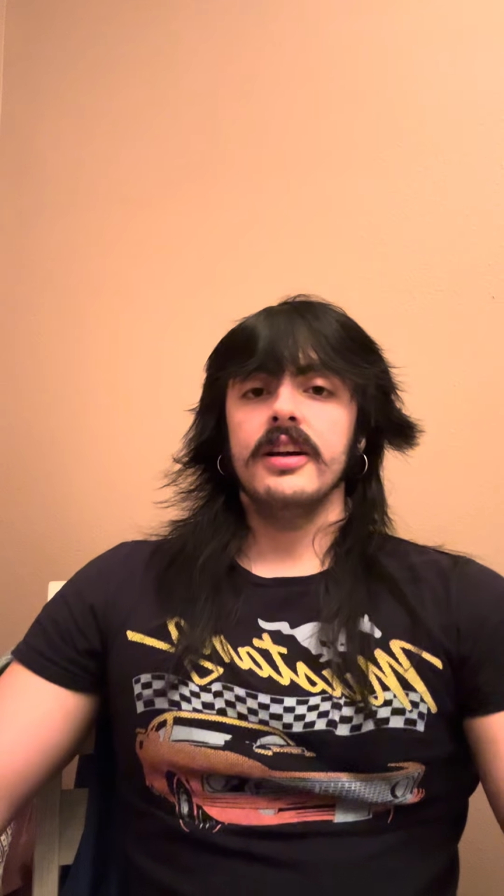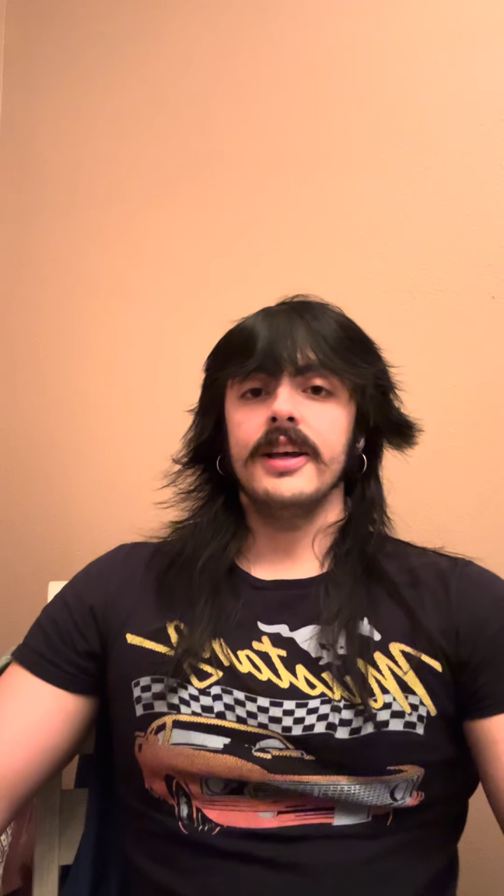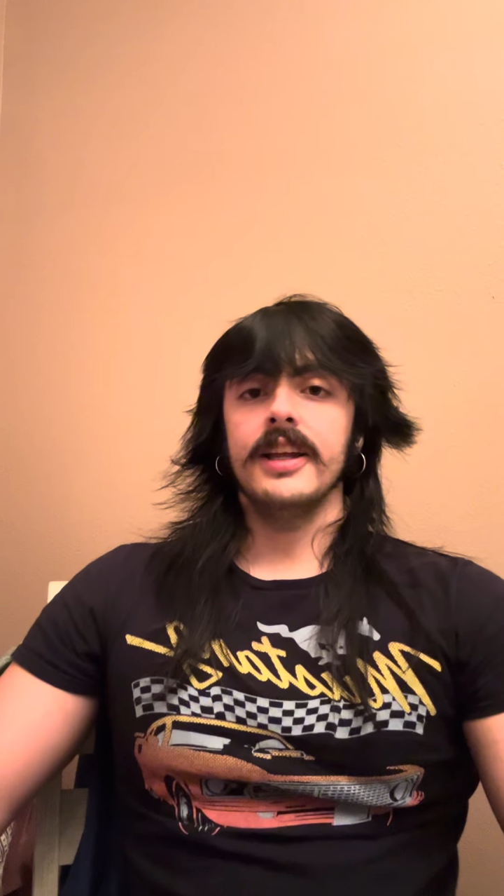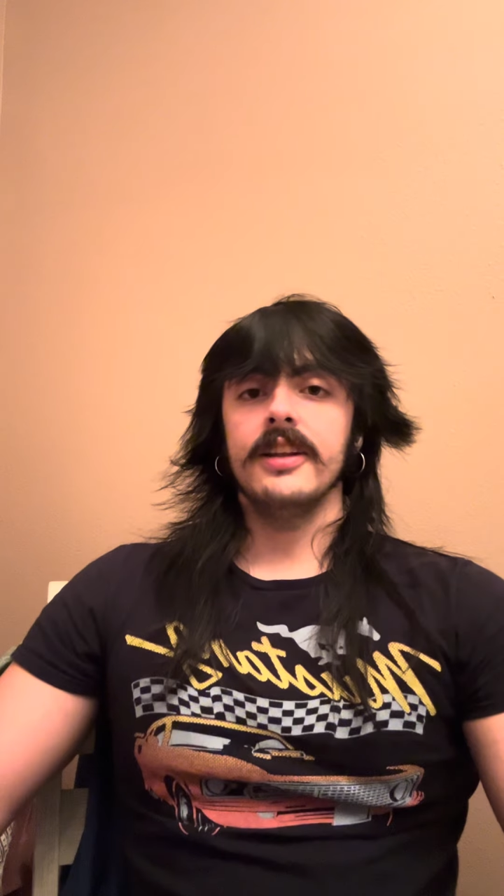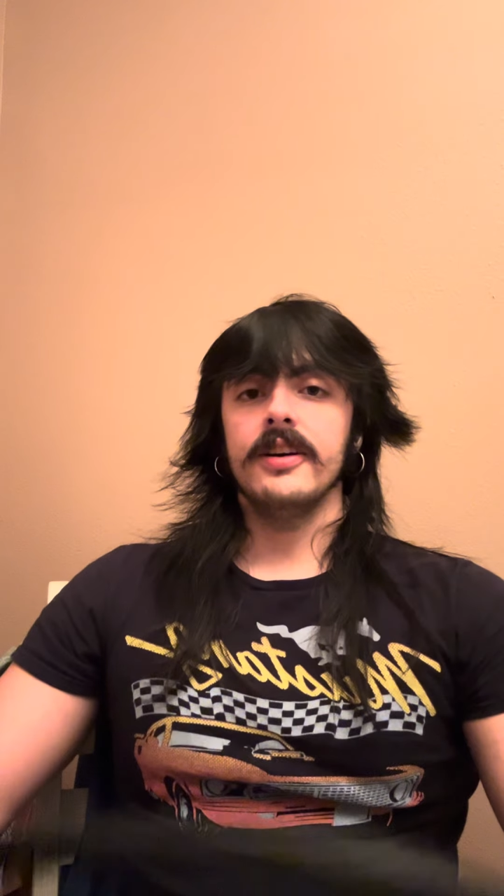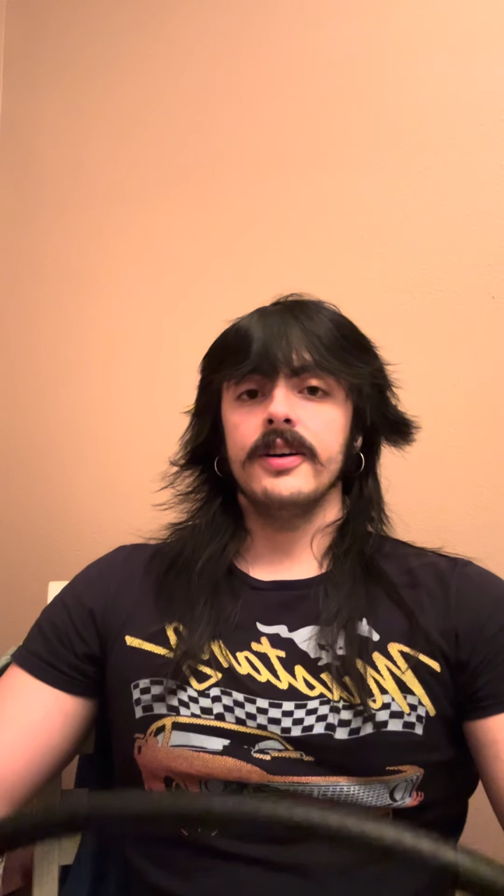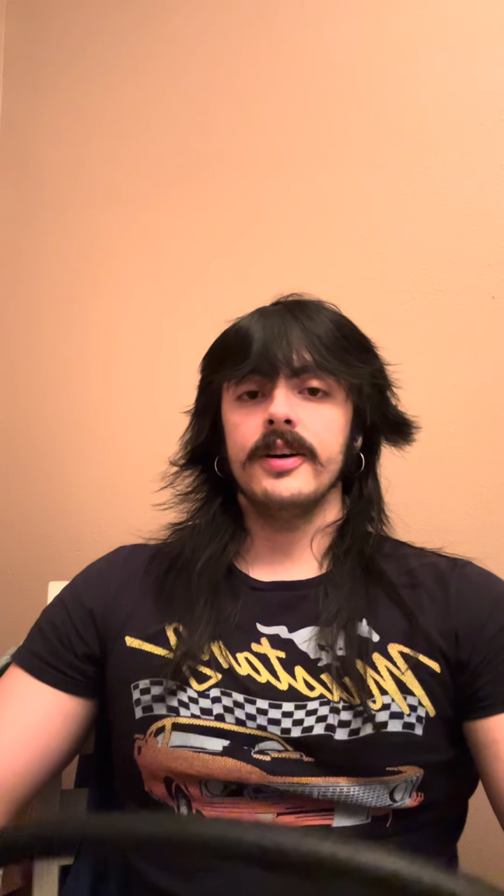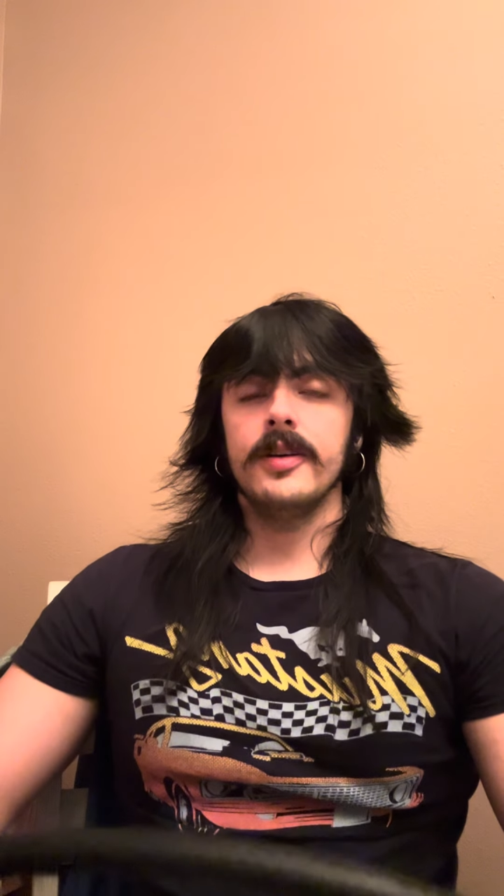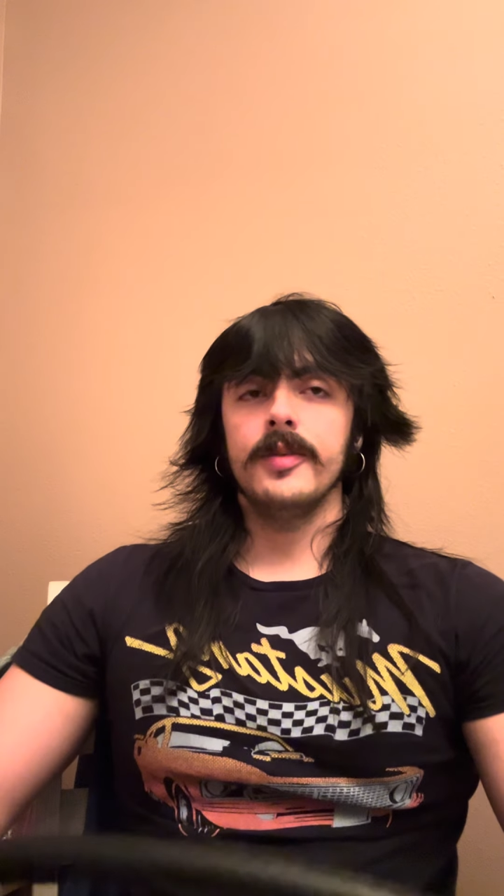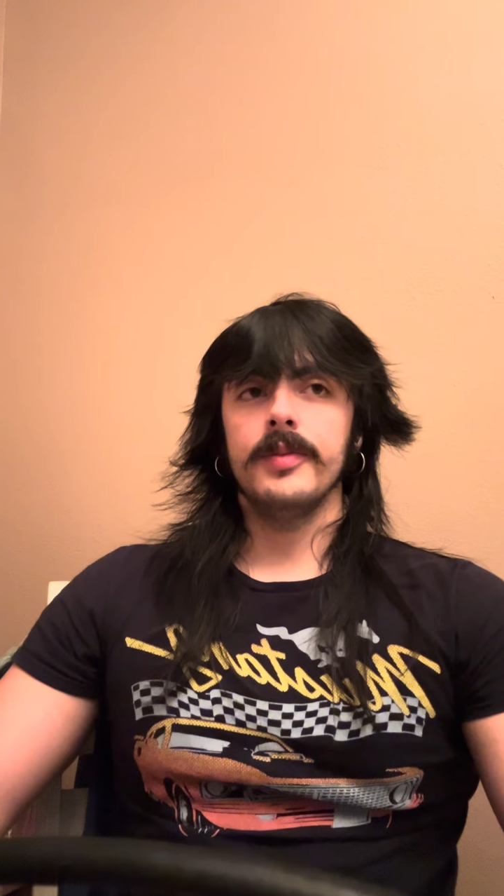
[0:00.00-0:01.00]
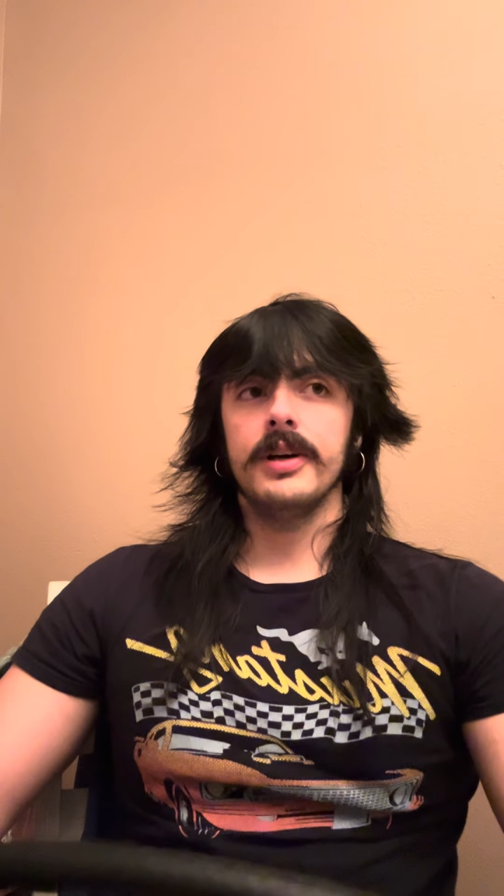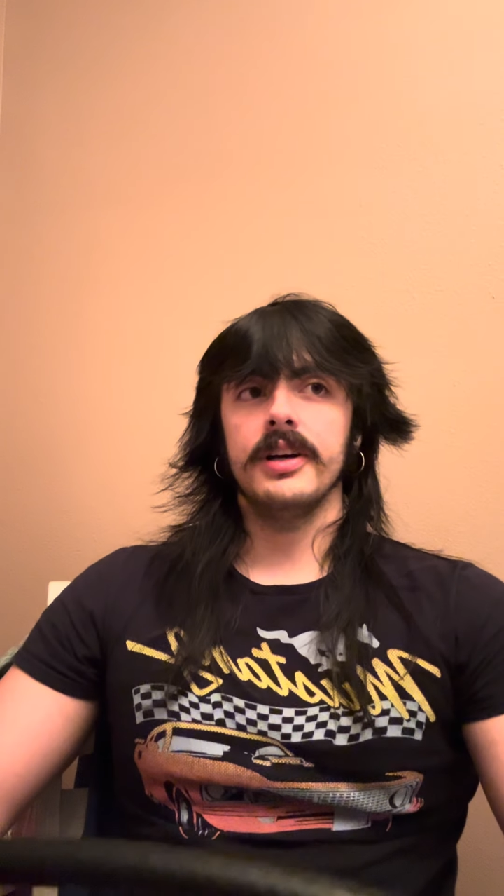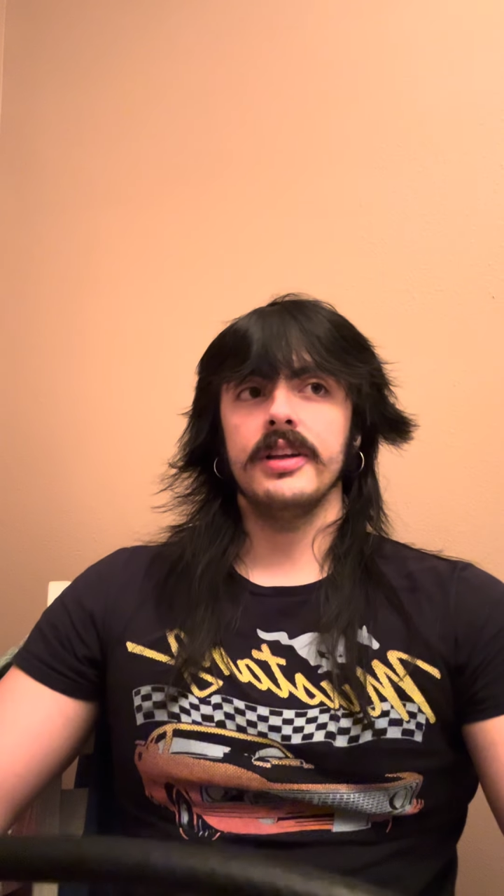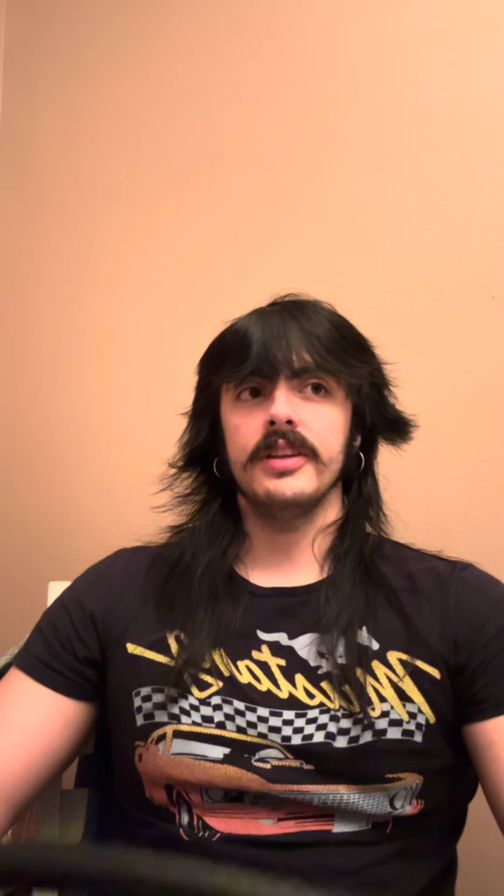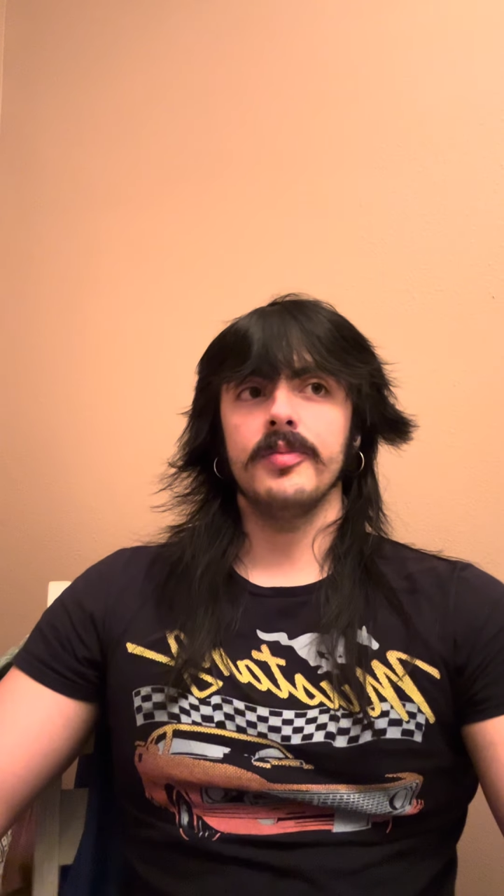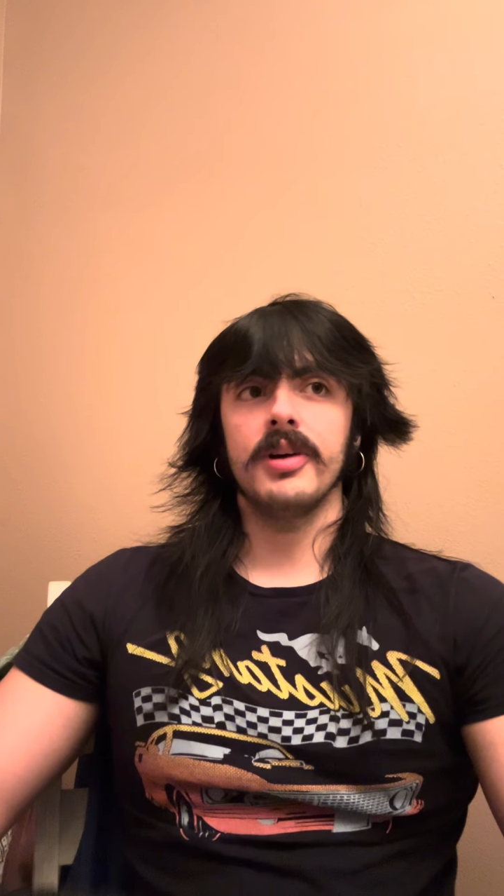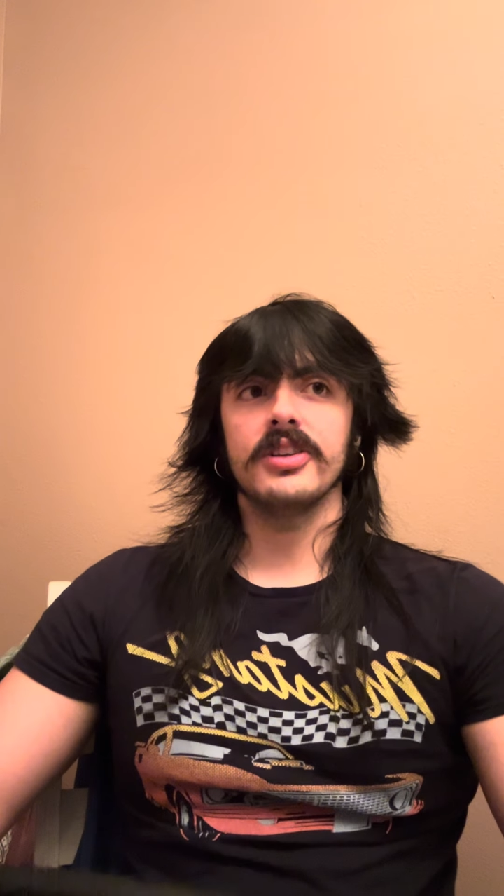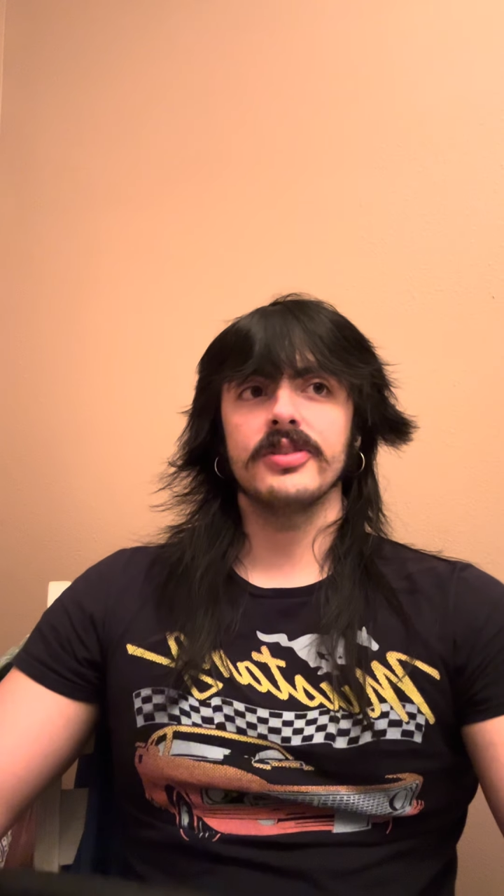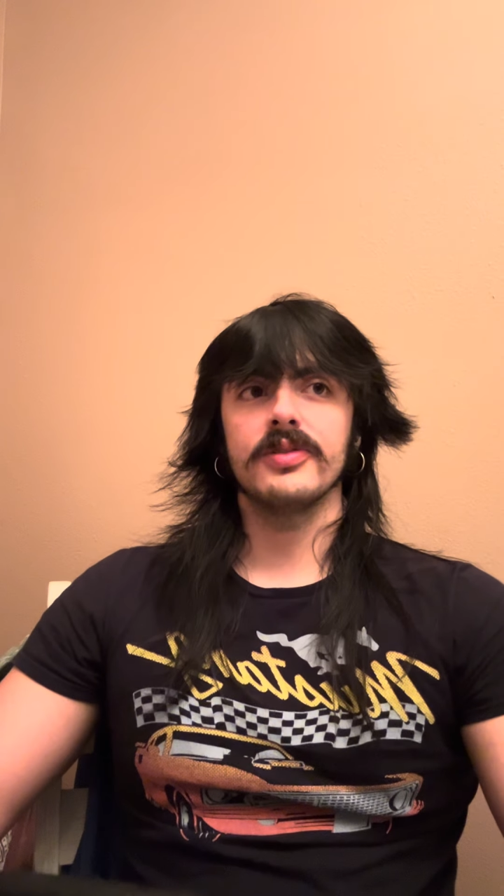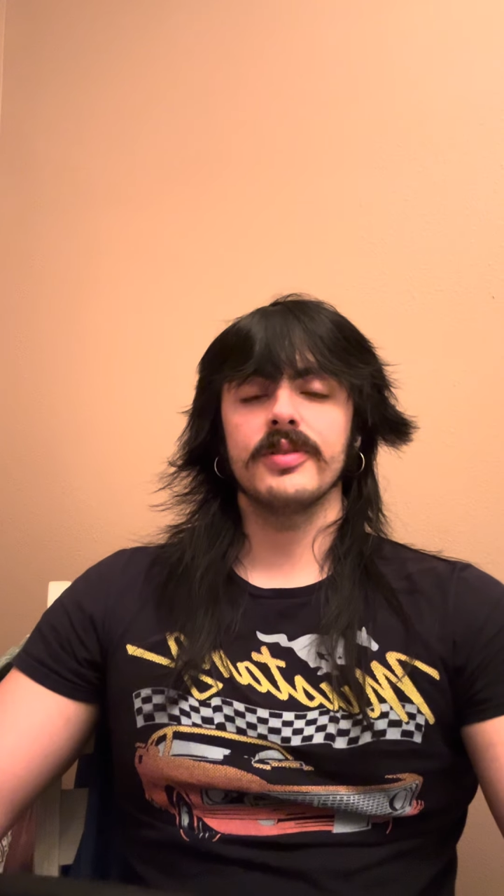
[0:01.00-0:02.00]
And the
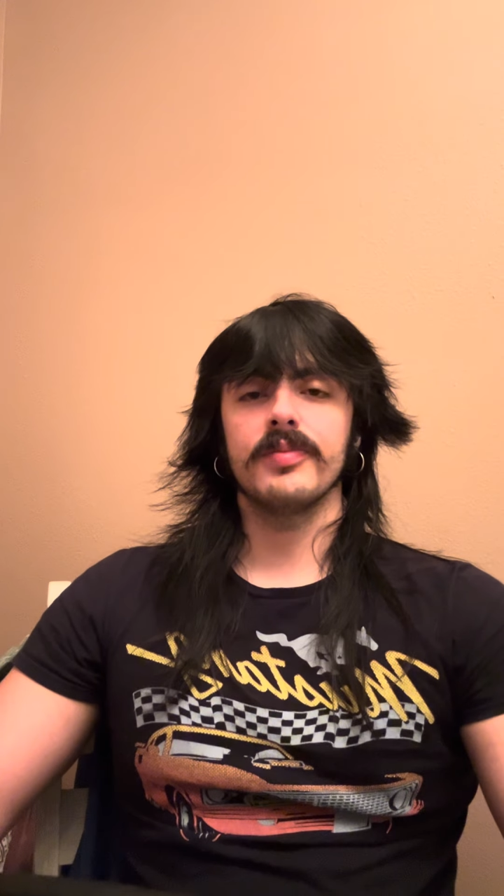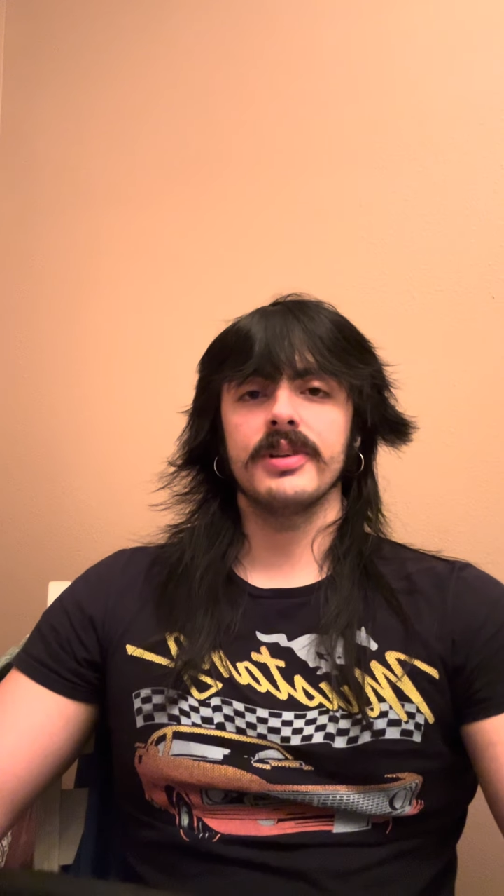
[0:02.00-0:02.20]
project would